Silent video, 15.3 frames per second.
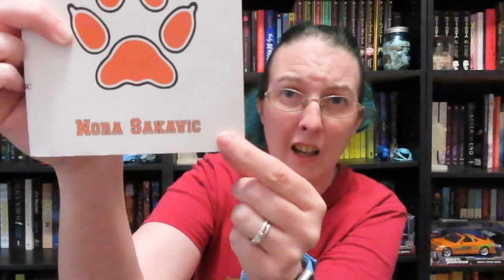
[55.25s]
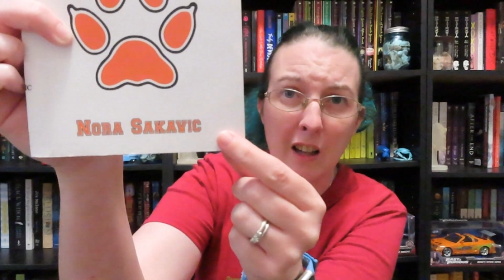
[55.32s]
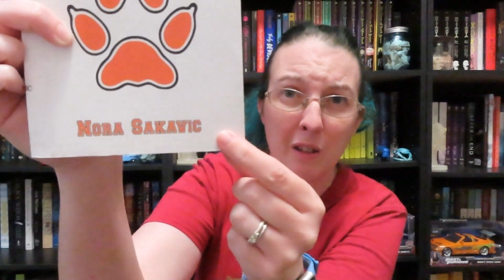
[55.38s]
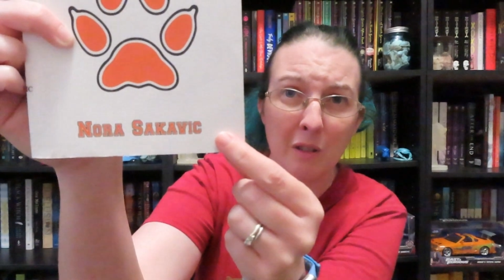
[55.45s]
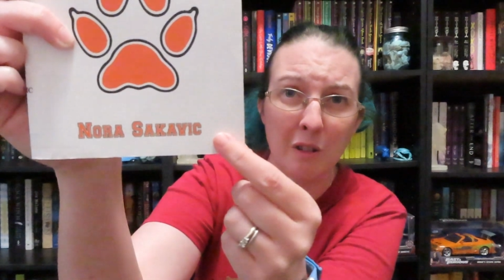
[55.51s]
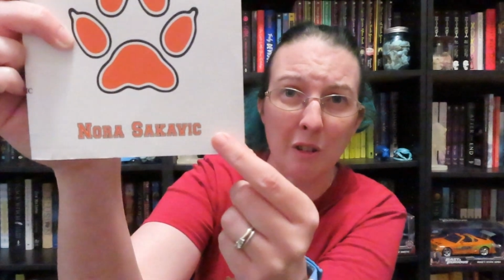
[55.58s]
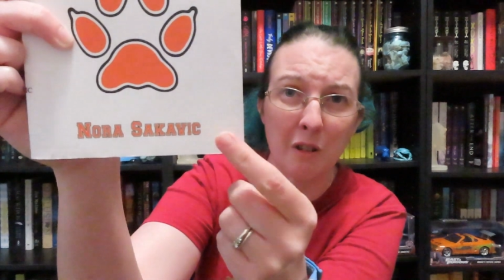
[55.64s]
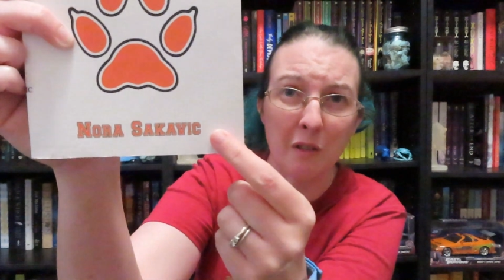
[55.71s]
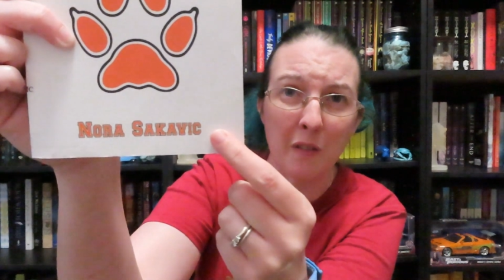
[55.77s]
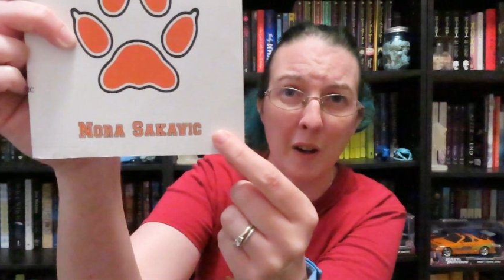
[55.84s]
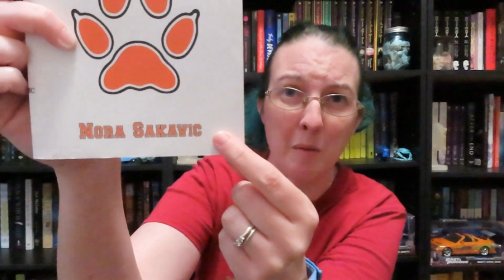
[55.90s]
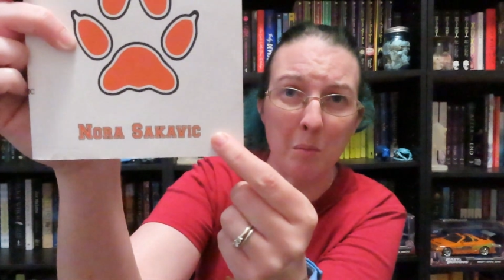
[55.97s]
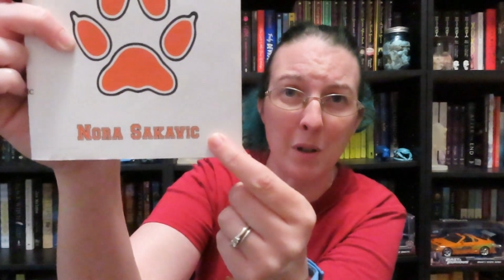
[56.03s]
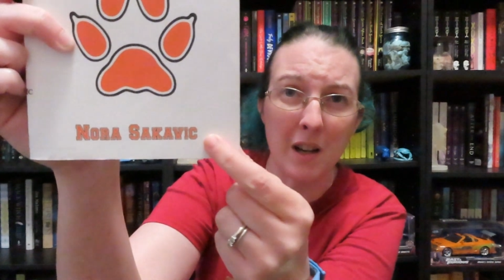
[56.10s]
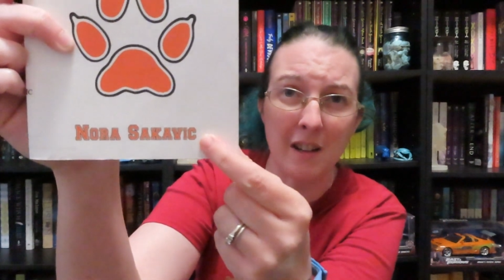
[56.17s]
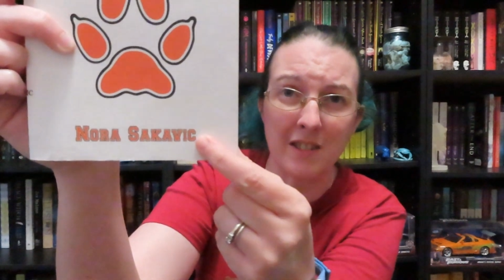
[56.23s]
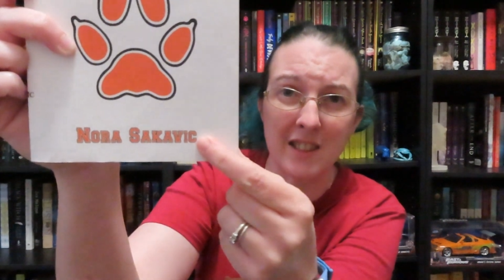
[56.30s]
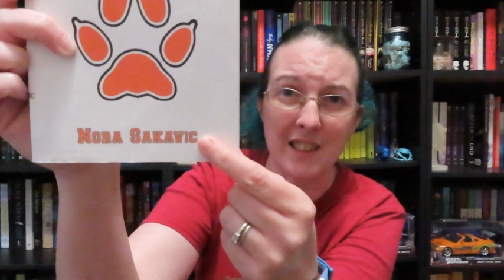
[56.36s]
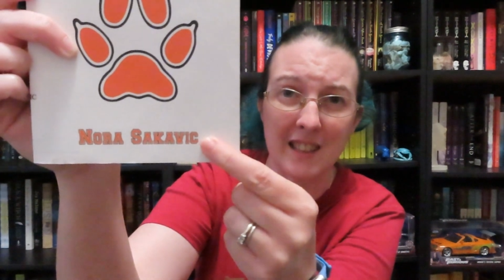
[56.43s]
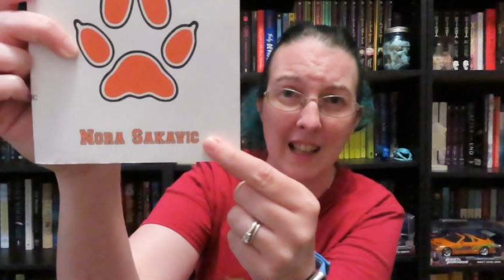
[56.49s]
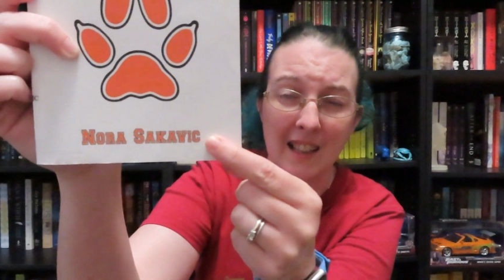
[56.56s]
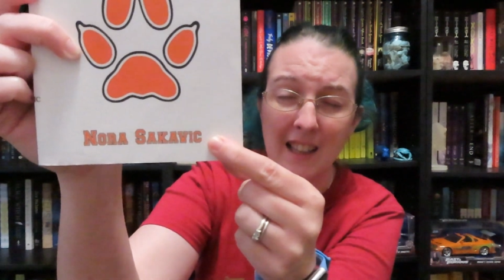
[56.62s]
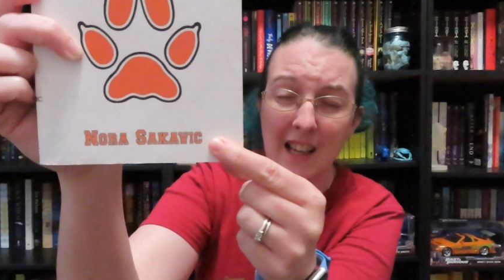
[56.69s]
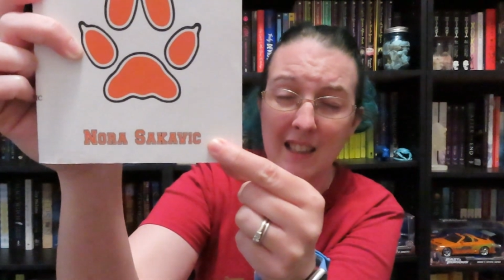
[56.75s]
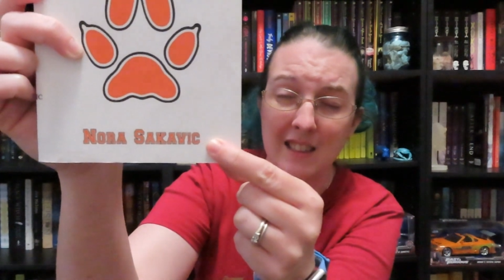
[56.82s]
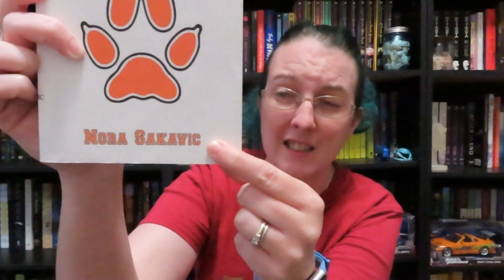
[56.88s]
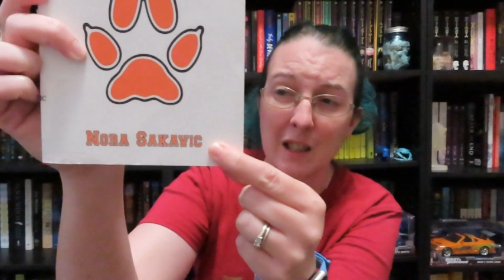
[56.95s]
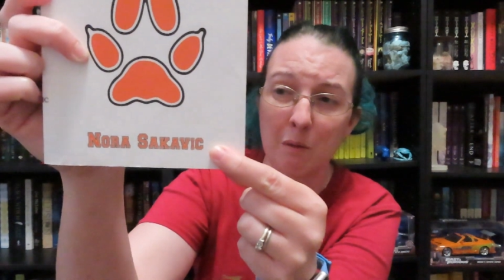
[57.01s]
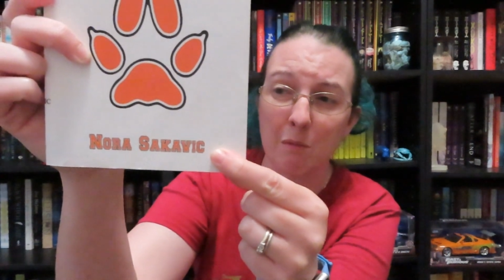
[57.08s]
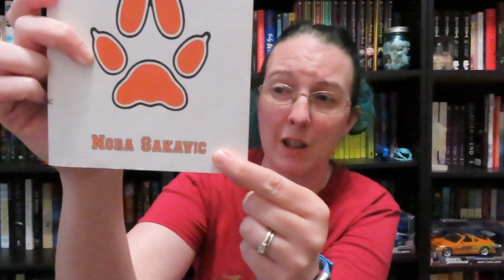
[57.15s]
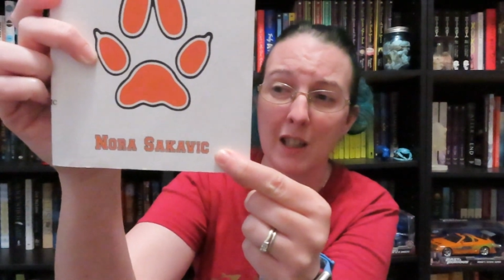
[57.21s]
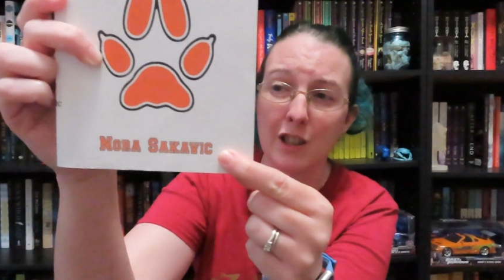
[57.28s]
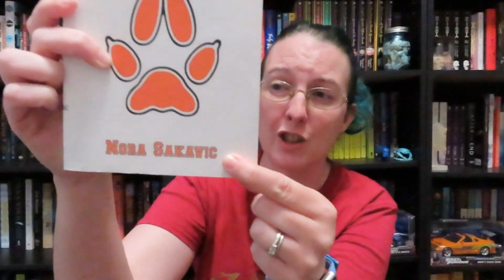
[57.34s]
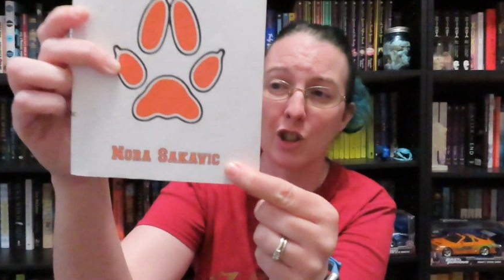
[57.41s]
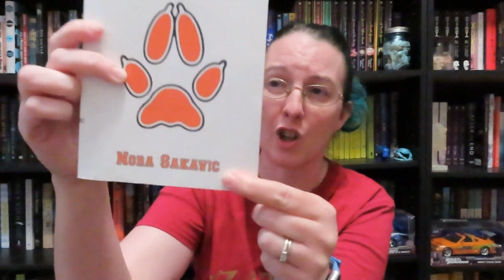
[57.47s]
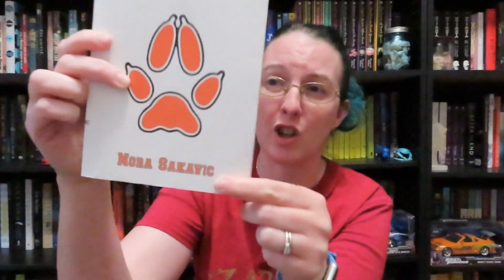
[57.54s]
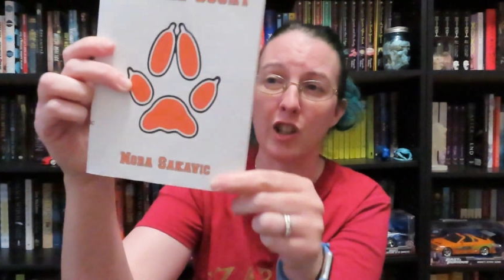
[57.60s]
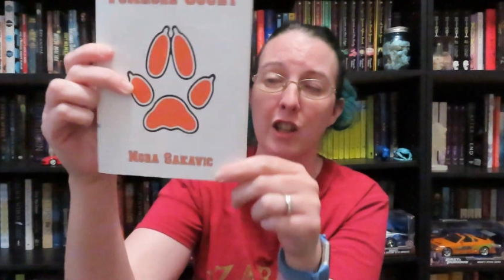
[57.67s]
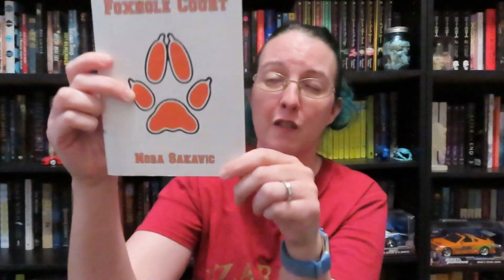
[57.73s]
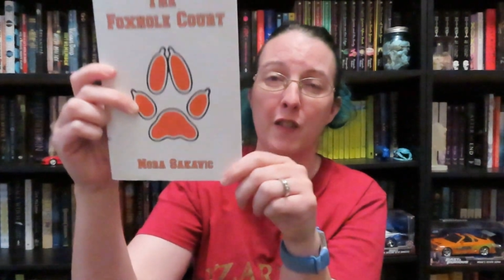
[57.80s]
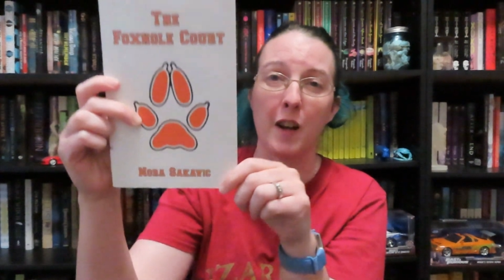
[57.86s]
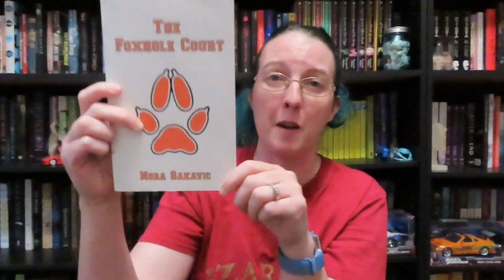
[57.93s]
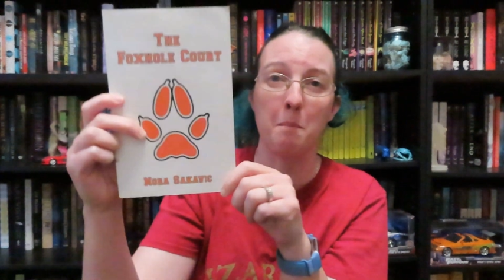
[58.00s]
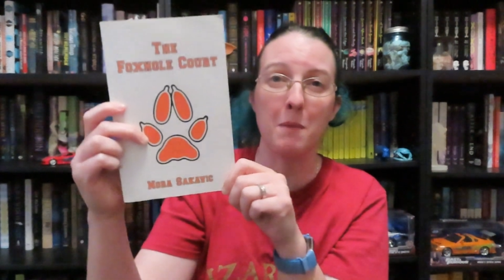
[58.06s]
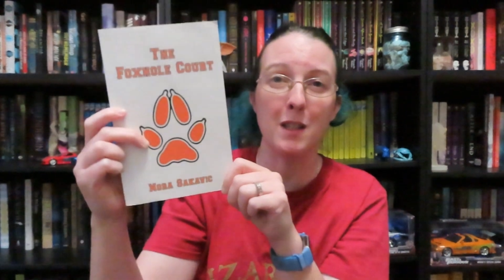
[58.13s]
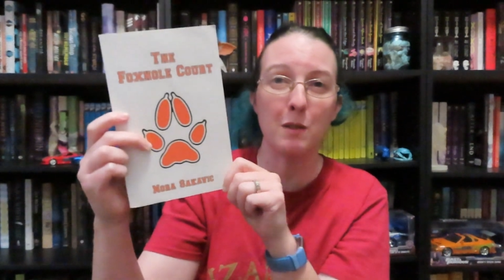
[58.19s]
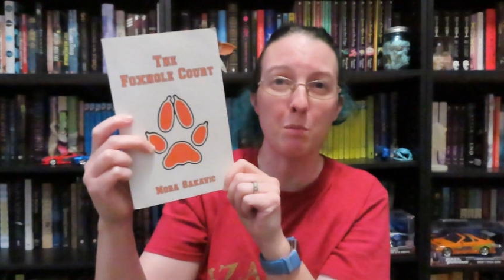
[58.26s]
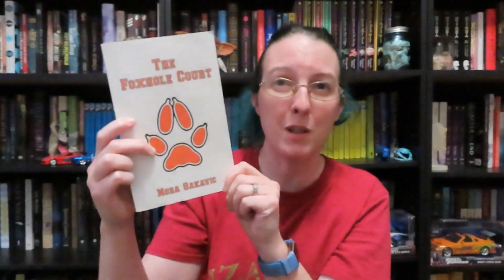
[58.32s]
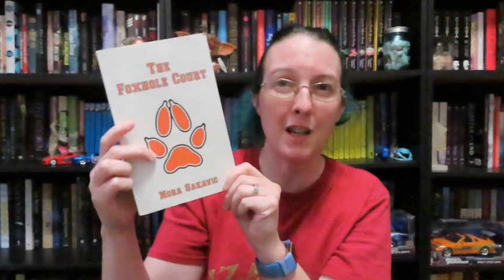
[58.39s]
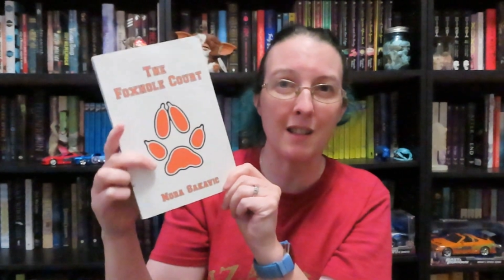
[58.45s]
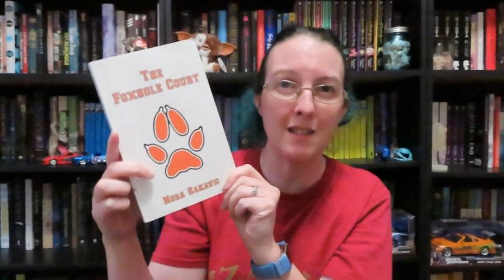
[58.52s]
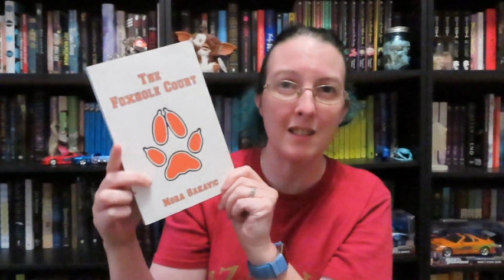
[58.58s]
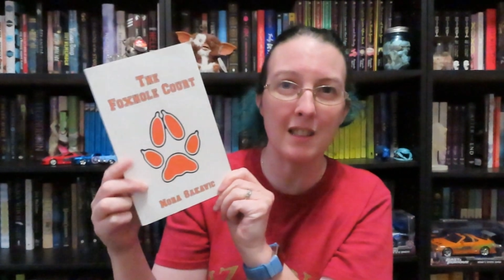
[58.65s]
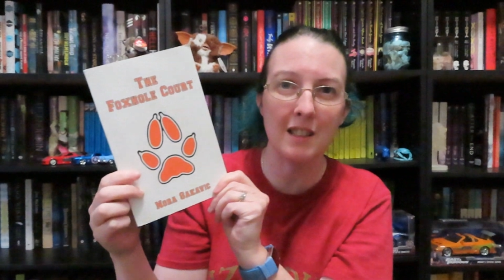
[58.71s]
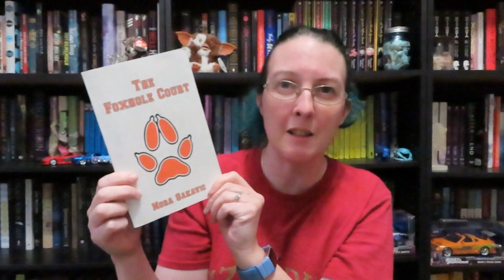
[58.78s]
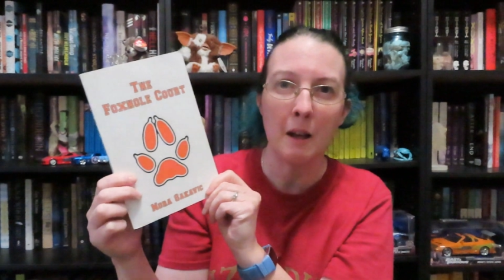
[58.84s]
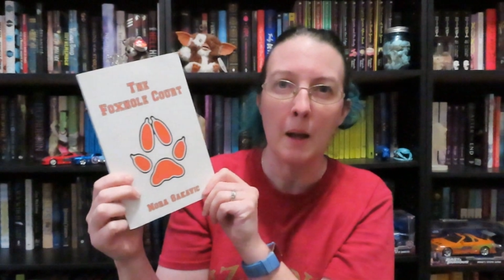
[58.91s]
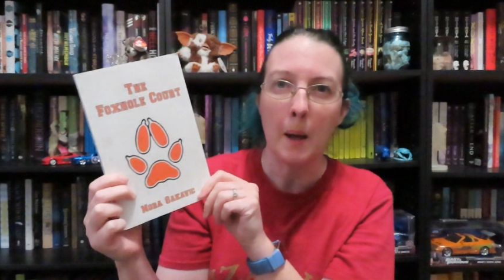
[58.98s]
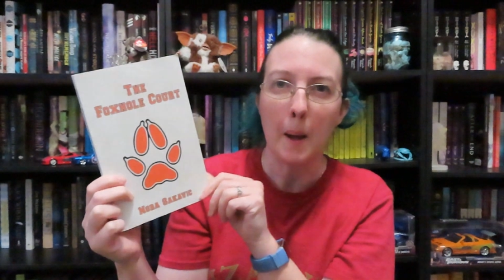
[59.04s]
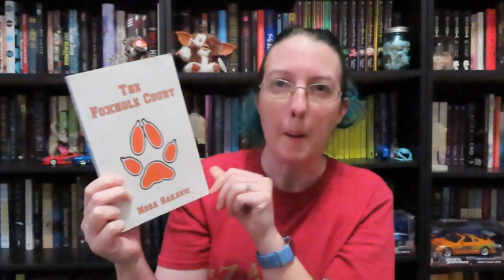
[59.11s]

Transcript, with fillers: I don't know if I'm pronouncing that last name right. Sorry if I mispronounced it.